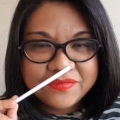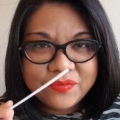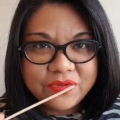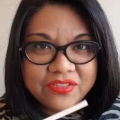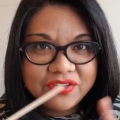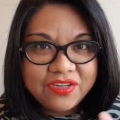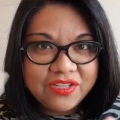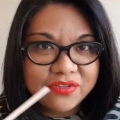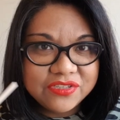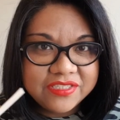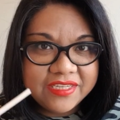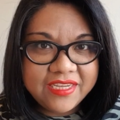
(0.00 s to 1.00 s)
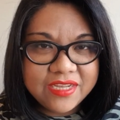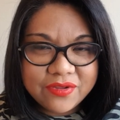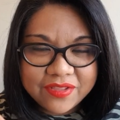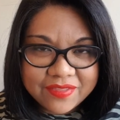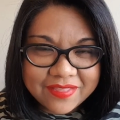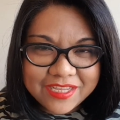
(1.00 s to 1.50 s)
with the needle sticking out,
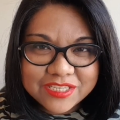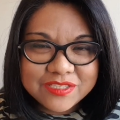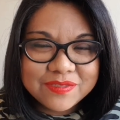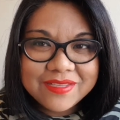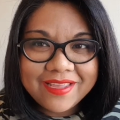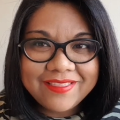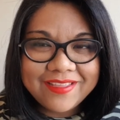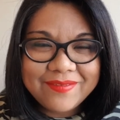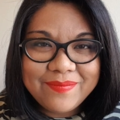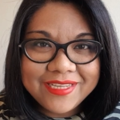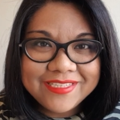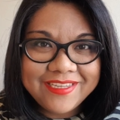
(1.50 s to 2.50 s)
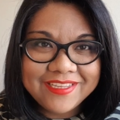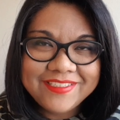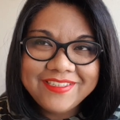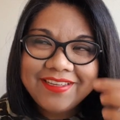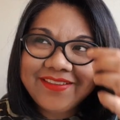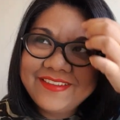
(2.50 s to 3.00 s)
and then like and then mixing it
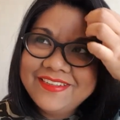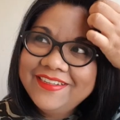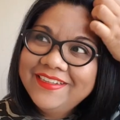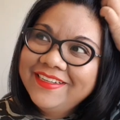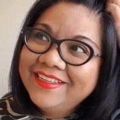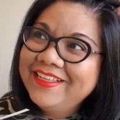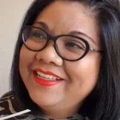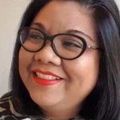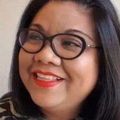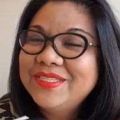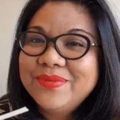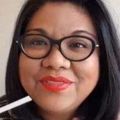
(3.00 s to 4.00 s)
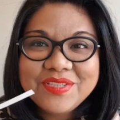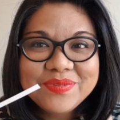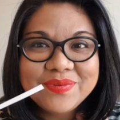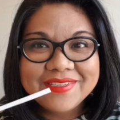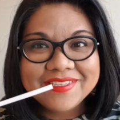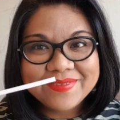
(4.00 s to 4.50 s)
together. That's what this
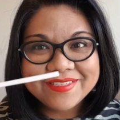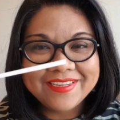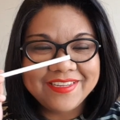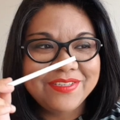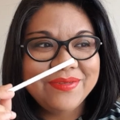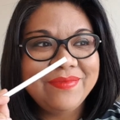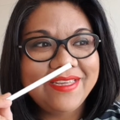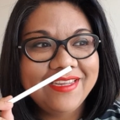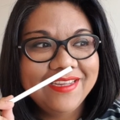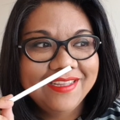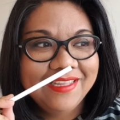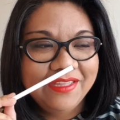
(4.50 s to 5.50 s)
one smells like to me.